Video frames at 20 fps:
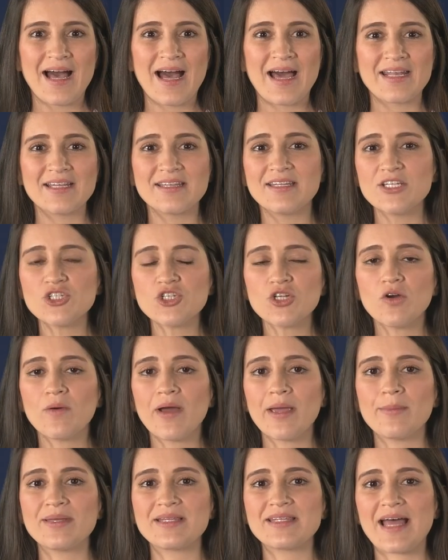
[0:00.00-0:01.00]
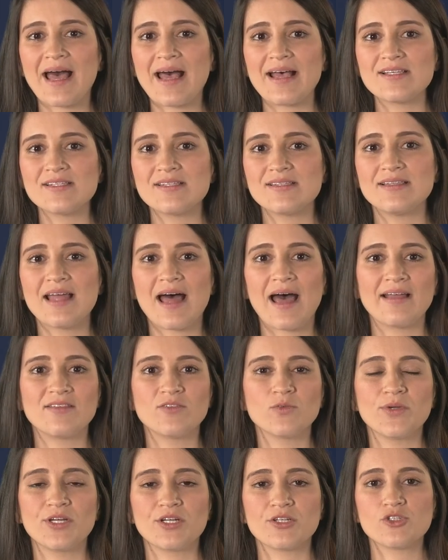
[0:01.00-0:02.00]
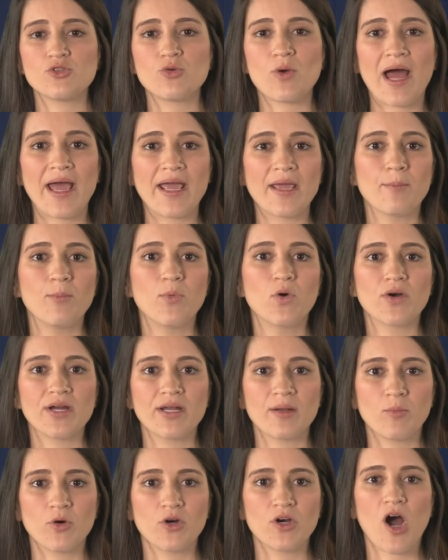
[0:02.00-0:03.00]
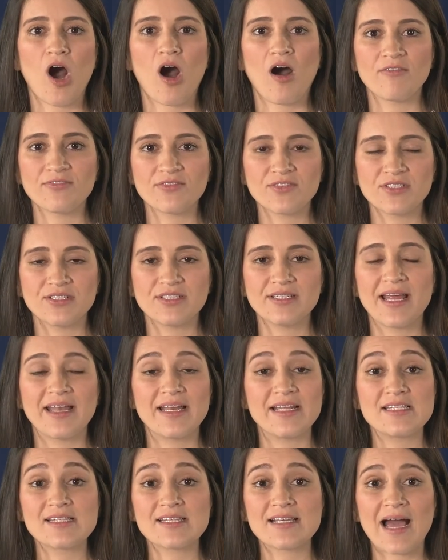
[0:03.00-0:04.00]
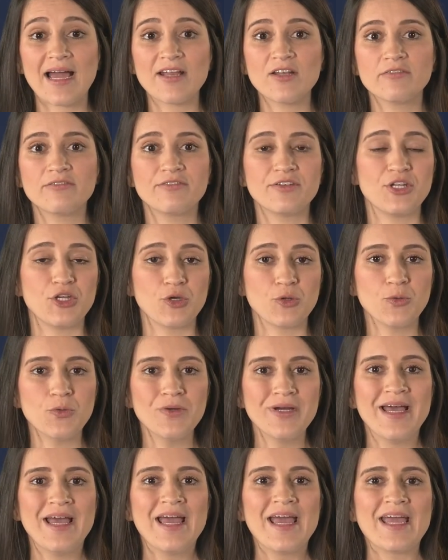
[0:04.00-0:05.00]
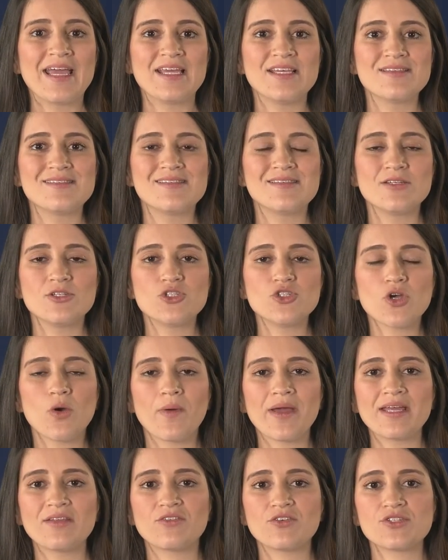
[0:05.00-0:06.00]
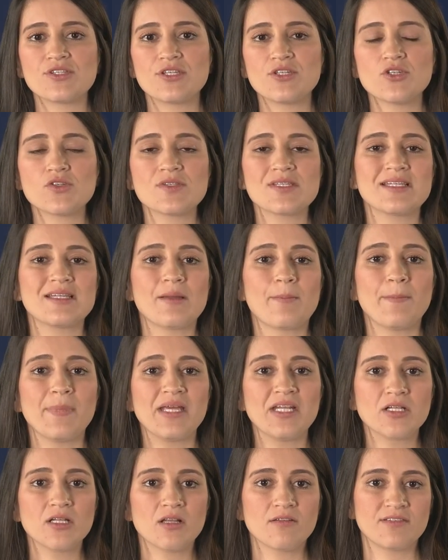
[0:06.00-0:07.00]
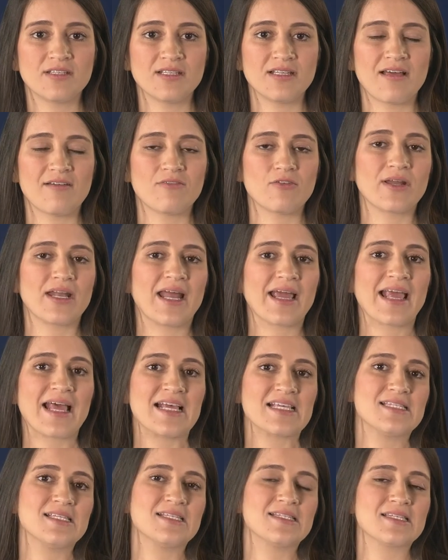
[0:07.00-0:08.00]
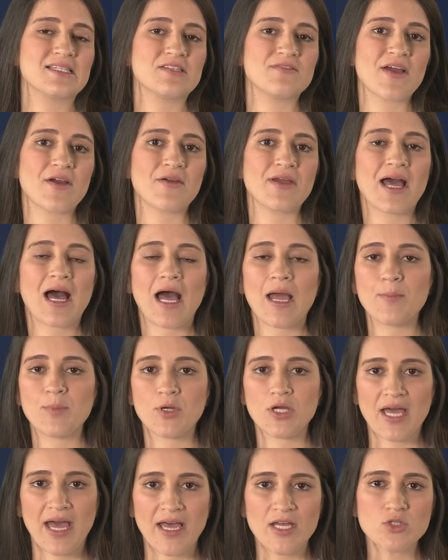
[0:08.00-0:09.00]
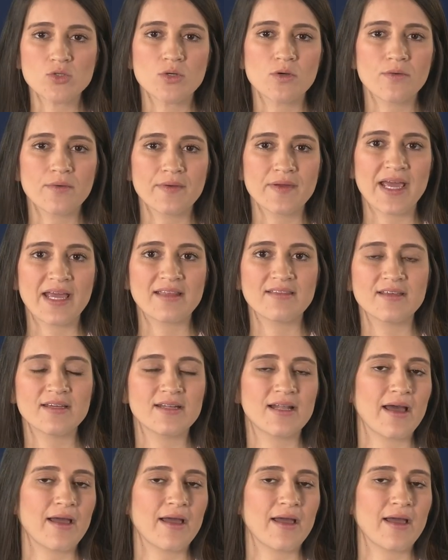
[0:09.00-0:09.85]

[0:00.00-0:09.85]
An additional A/B test that we are trying more and more often, and it's kind of new, is showing interstitials in the middle of the level. And I guess this is very hyper-casual oriented.